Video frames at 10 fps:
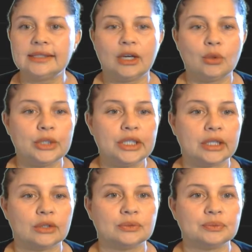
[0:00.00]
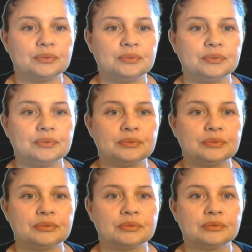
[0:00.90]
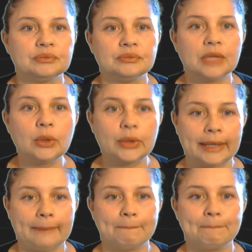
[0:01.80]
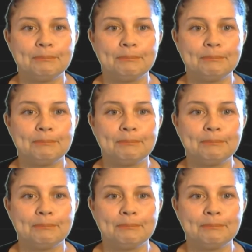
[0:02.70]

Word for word: see how we go. Okay.